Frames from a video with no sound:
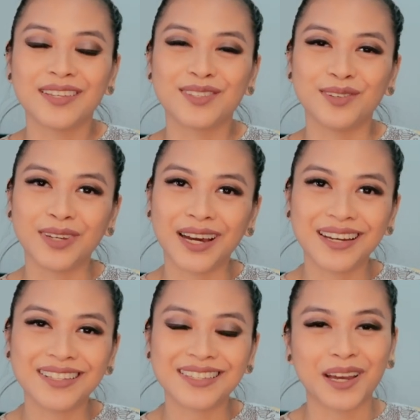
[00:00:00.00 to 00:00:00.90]
So you
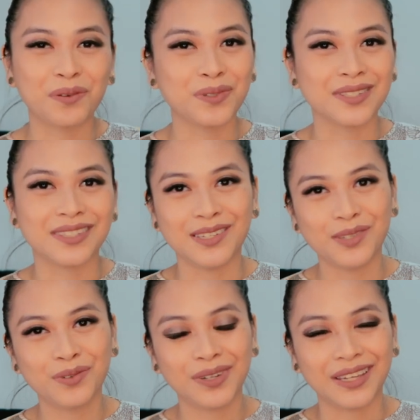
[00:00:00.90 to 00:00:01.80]
guys, I will see
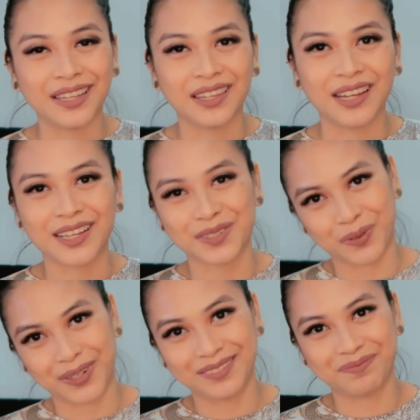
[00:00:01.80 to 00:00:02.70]
you in the next
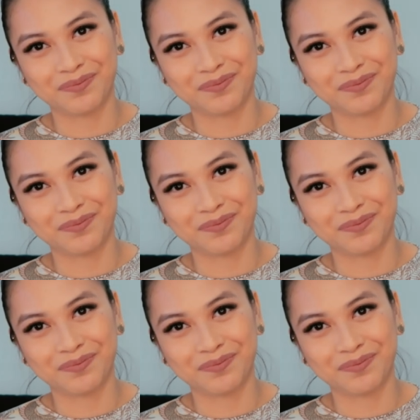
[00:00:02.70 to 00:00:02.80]
one.